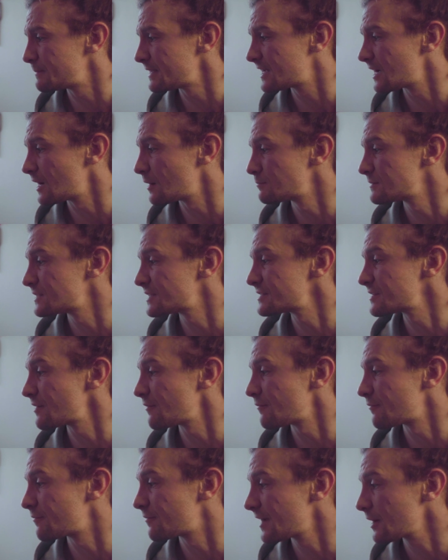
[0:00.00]

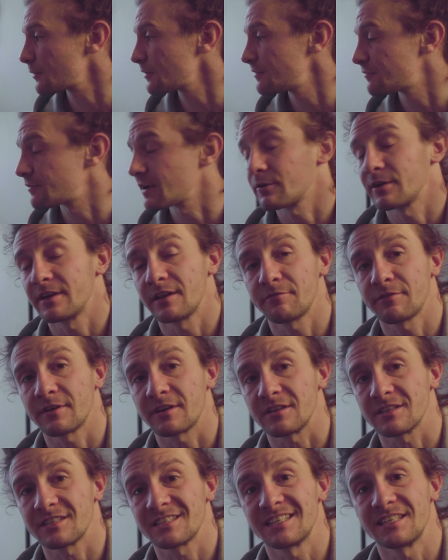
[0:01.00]
becomes very, very
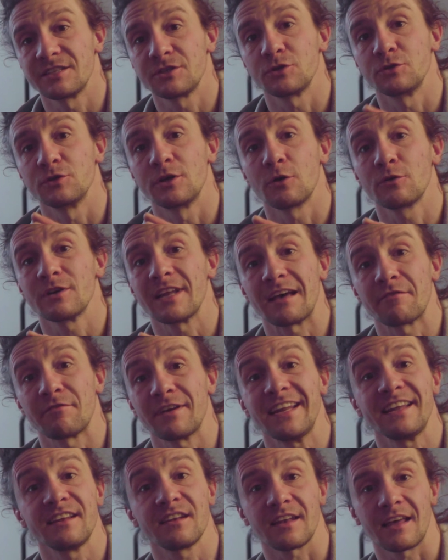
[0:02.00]
difficult since you don't have
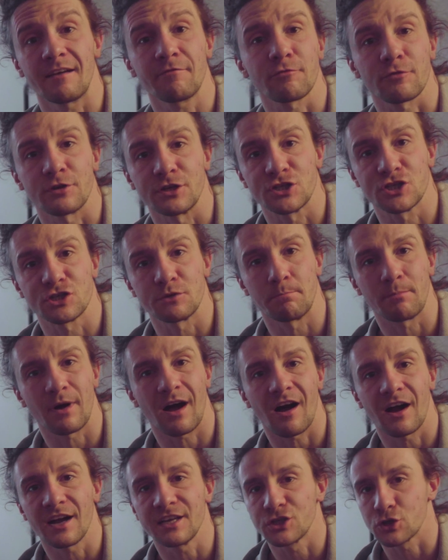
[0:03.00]
any leverage
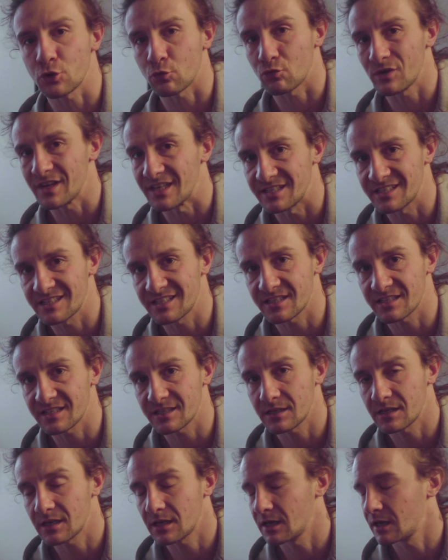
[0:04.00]
behind your
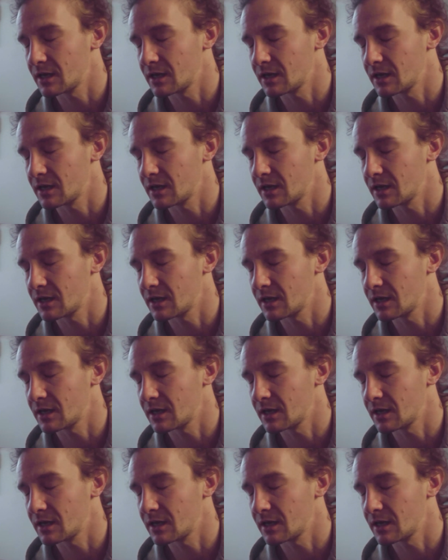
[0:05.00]
wrists.